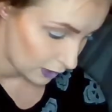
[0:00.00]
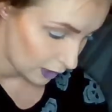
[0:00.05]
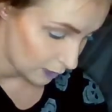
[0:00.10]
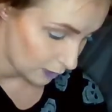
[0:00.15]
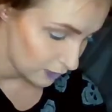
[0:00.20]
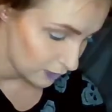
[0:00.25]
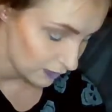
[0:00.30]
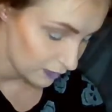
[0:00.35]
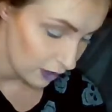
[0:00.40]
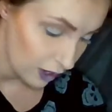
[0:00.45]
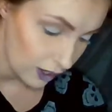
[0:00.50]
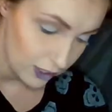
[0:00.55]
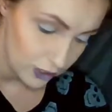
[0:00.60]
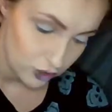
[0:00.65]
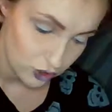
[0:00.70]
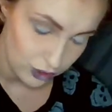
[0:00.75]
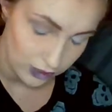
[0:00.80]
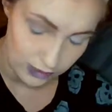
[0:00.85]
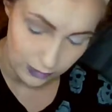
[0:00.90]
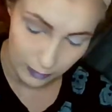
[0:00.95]
I'm just not
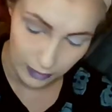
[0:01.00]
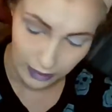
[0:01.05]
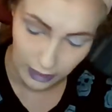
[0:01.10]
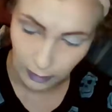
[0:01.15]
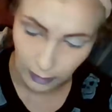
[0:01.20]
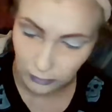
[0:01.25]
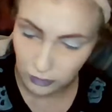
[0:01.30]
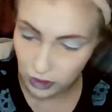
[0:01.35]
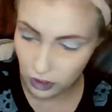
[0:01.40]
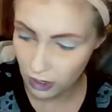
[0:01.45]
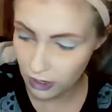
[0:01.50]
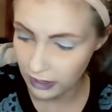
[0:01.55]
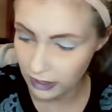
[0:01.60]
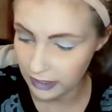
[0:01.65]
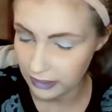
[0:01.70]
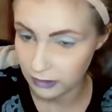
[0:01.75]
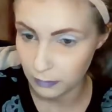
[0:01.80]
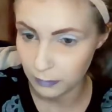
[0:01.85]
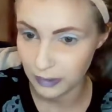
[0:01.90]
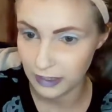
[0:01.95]
intrigued by it. I'm sure I'll
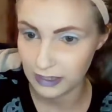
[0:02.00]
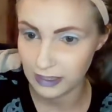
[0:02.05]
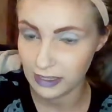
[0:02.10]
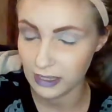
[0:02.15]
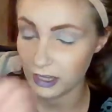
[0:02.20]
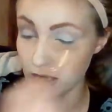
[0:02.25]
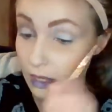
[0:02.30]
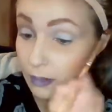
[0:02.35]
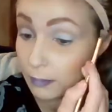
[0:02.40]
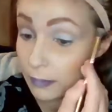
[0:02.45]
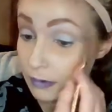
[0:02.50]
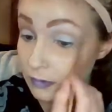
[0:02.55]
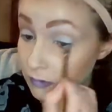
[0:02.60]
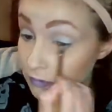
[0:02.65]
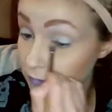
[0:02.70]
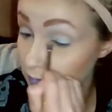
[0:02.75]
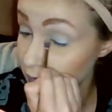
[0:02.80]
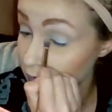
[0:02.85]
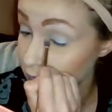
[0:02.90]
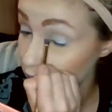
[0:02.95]
end up picking it up
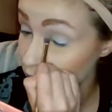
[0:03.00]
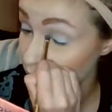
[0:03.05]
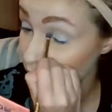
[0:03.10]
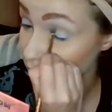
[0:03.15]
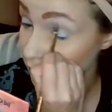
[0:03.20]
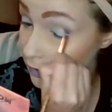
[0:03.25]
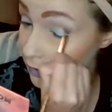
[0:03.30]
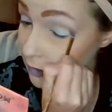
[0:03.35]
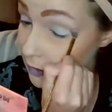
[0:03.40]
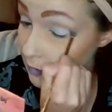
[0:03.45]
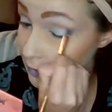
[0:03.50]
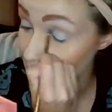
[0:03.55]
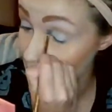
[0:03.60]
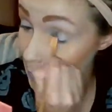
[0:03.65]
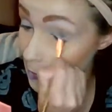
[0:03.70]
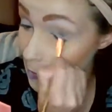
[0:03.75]
eventually